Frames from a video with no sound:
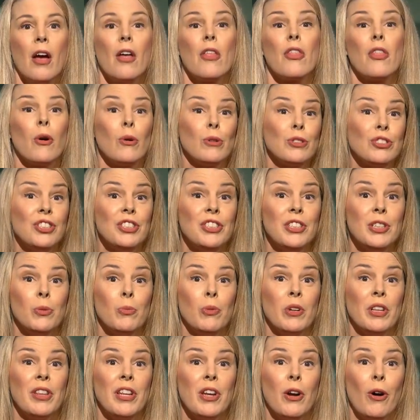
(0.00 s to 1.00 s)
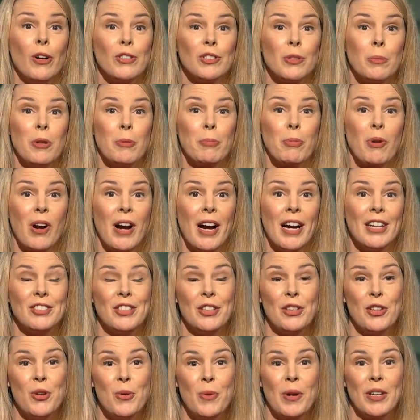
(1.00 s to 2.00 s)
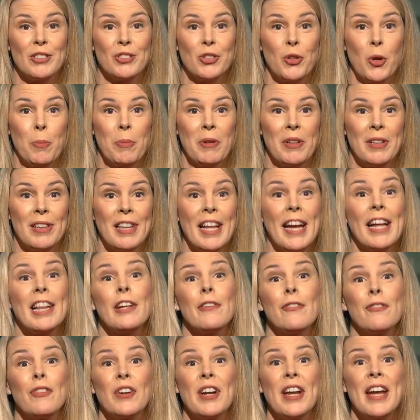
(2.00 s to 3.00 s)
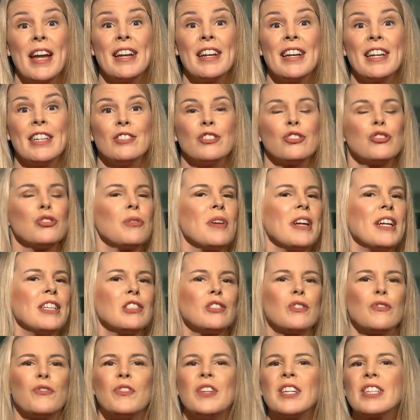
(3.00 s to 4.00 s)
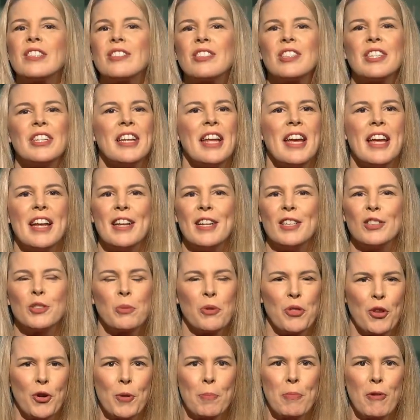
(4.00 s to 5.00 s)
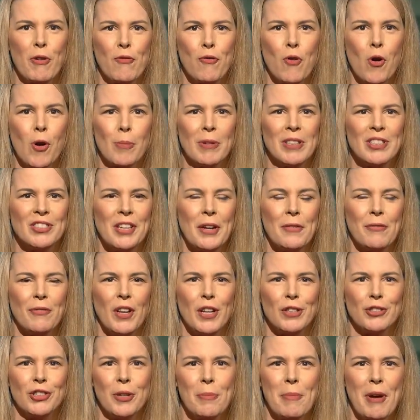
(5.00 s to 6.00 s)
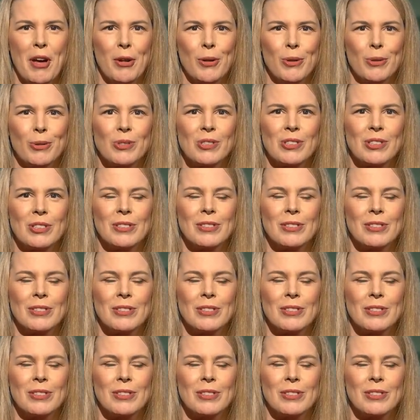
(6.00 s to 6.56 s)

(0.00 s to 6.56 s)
Though she didn't win the ultimate prize in the U S Open, Leylah Fernandez transfixed Canadians with her performance at Flushing Meadows.